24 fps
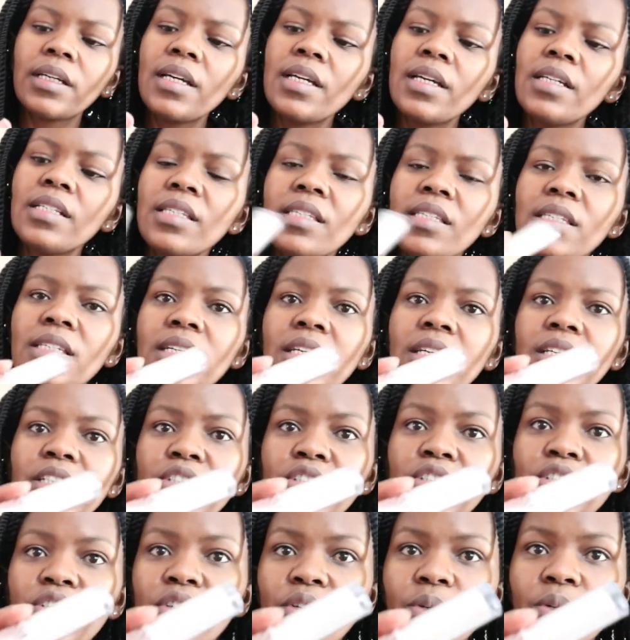Insta
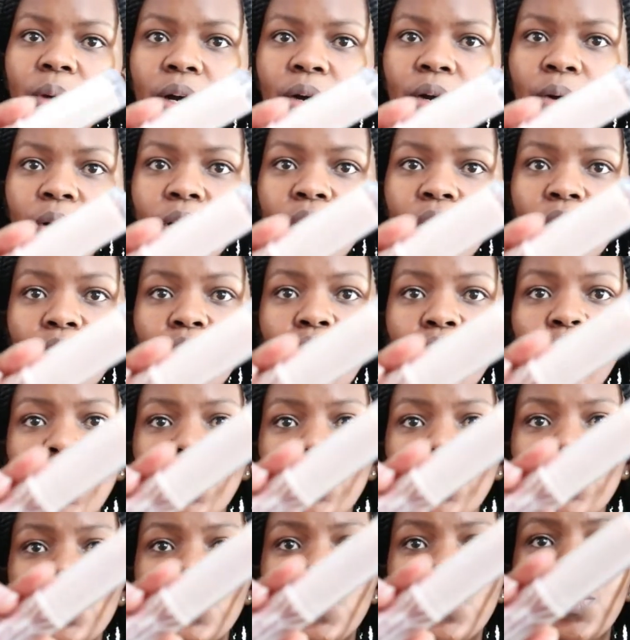Duo
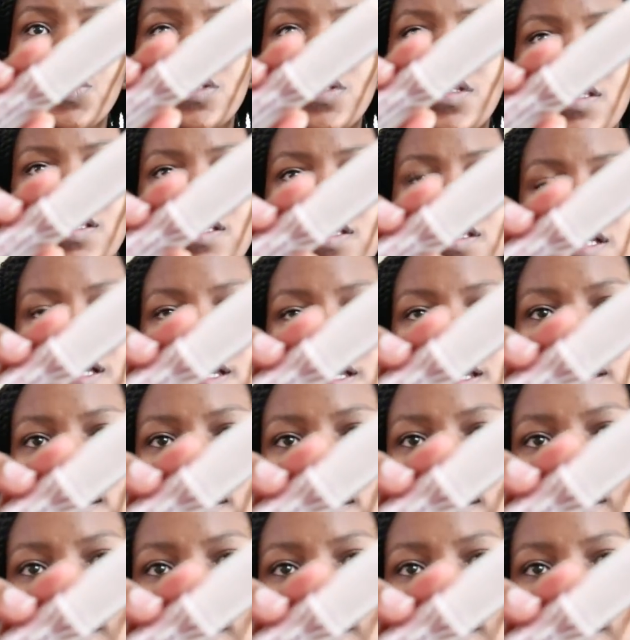contour stick,